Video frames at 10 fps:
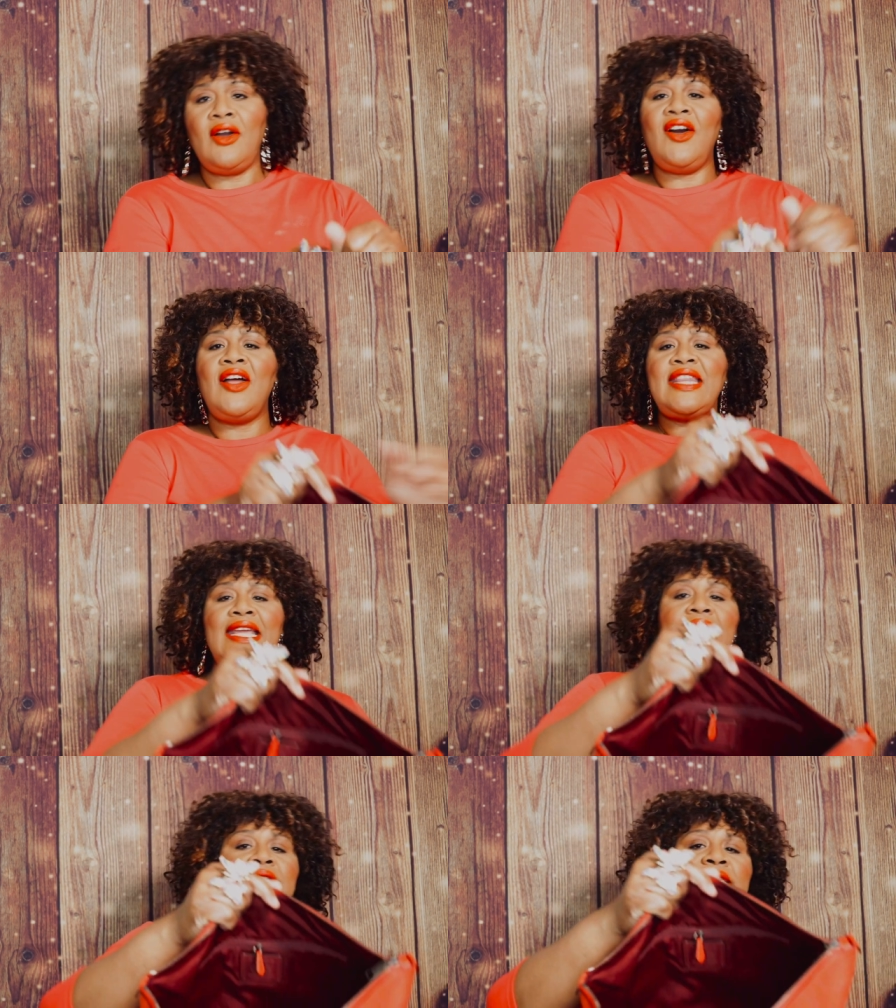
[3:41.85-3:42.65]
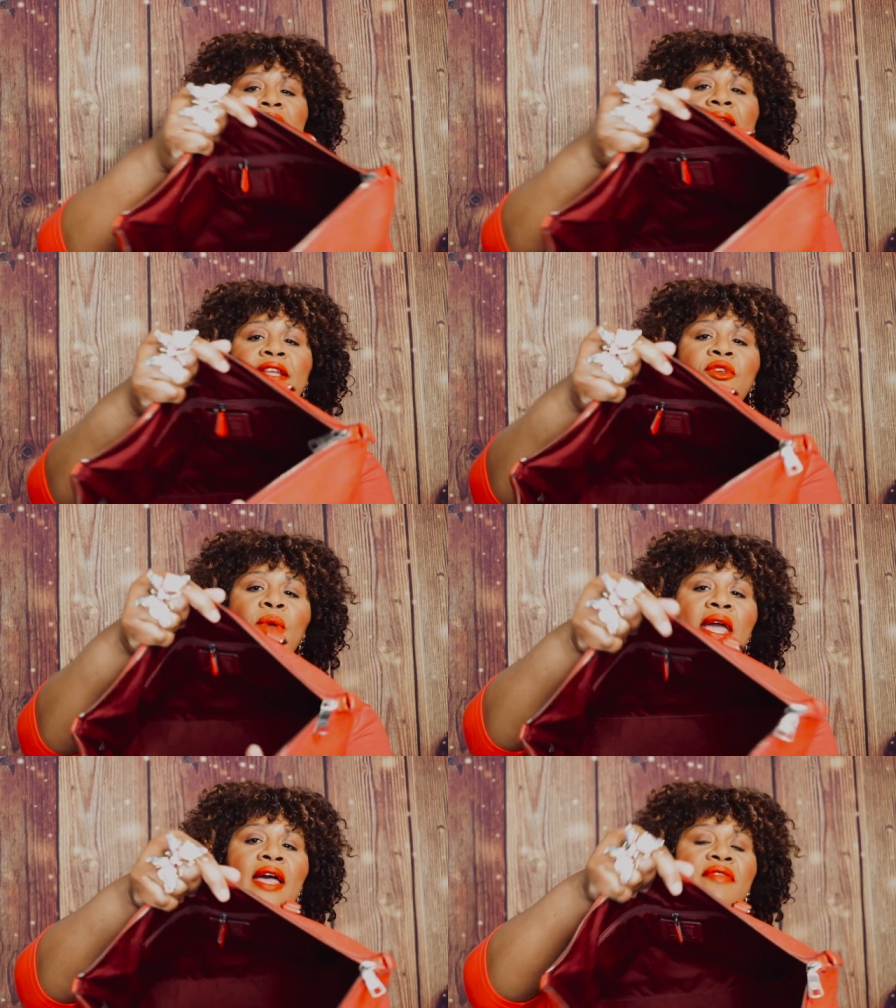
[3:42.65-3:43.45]
On the inside, you
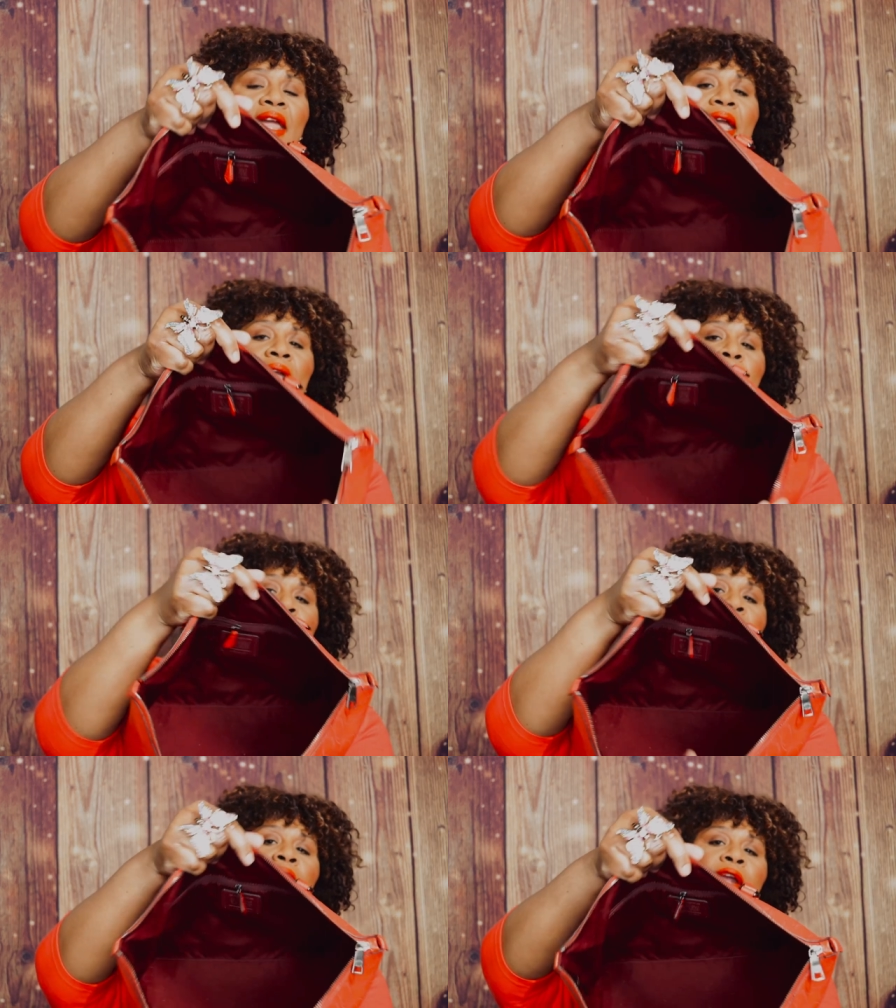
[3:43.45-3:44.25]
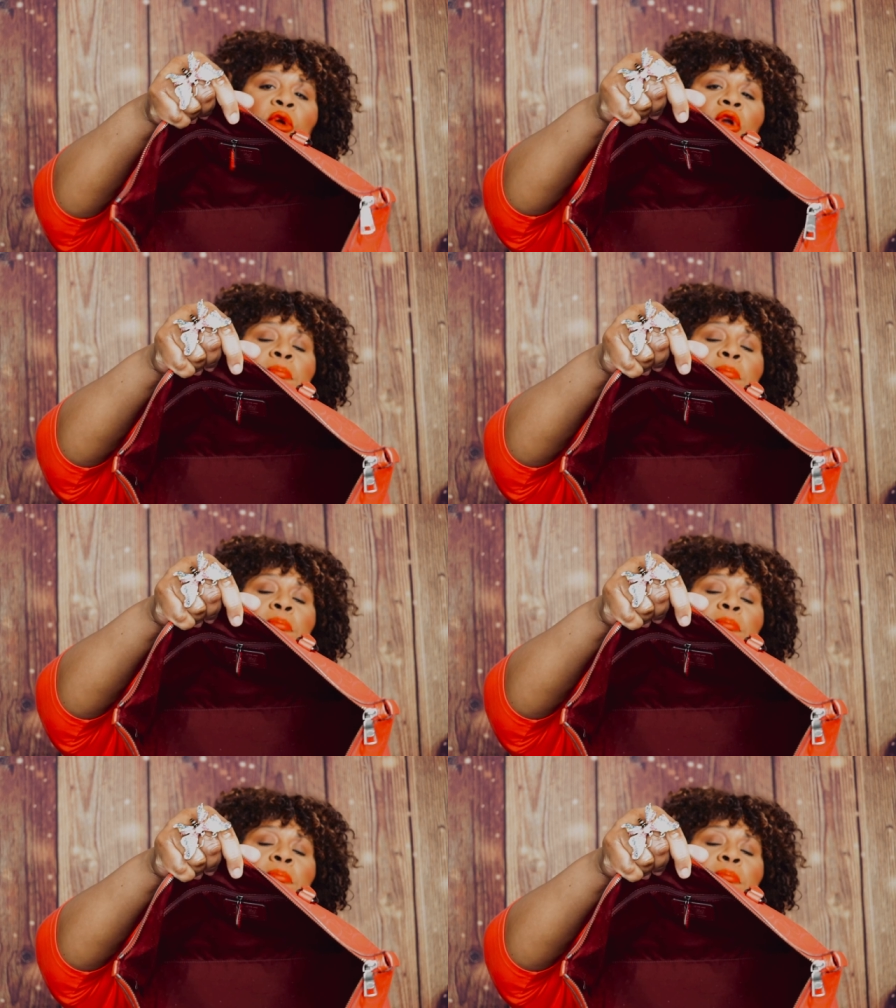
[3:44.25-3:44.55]
have a berry or